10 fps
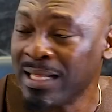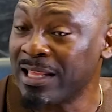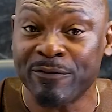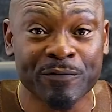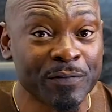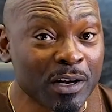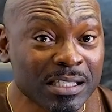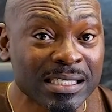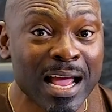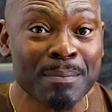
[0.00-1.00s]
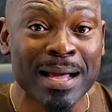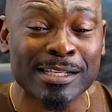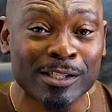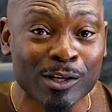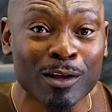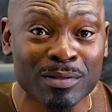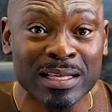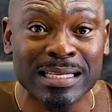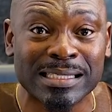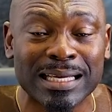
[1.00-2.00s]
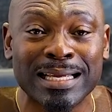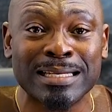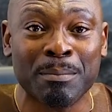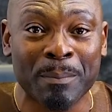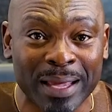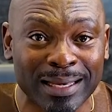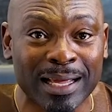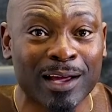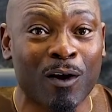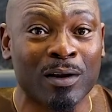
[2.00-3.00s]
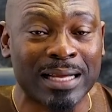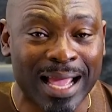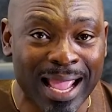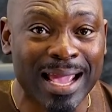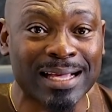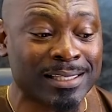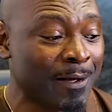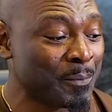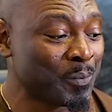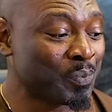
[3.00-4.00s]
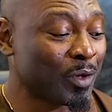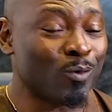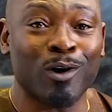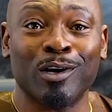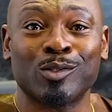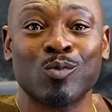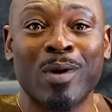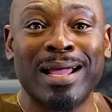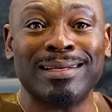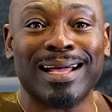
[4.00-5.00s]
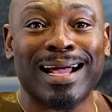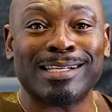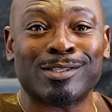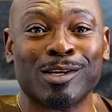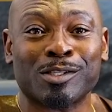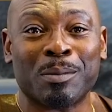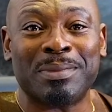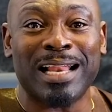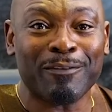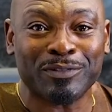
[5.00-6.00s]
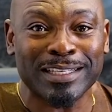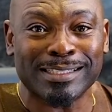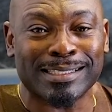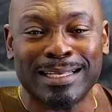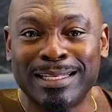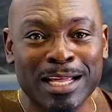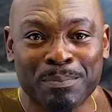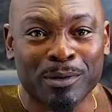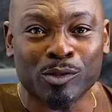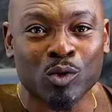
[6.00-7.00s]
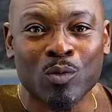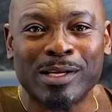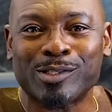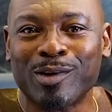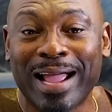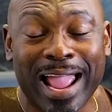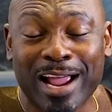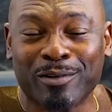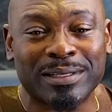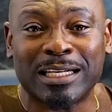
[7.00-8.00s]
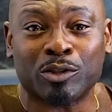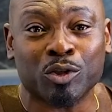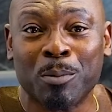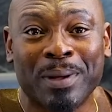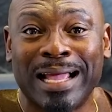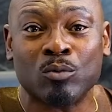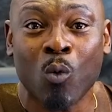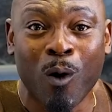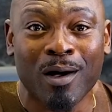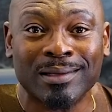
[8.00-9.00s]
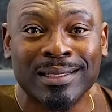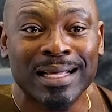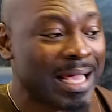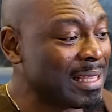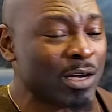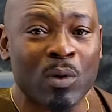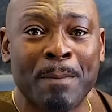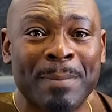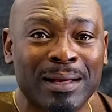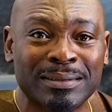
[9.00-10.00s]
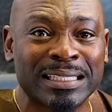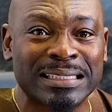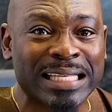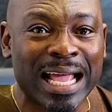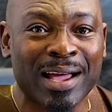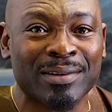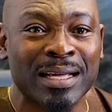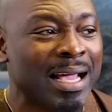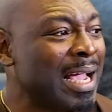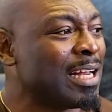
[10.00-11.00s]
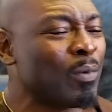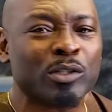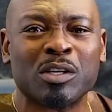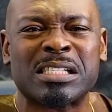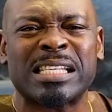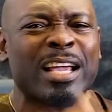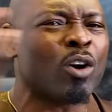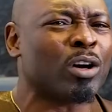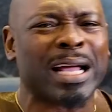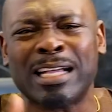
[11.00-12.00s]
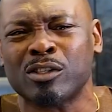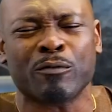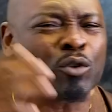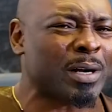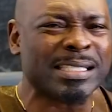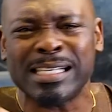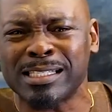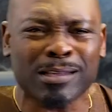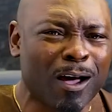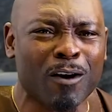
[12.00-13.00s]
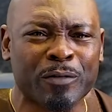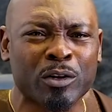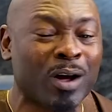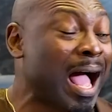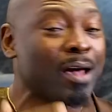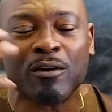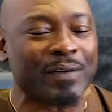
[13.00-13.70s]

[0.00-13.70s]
The first time I saw this in the media on X was when I saw some leftists and liberals who were so angry that Trump had won, and they were melting down and they were just saying all kinds of crazy stuff, out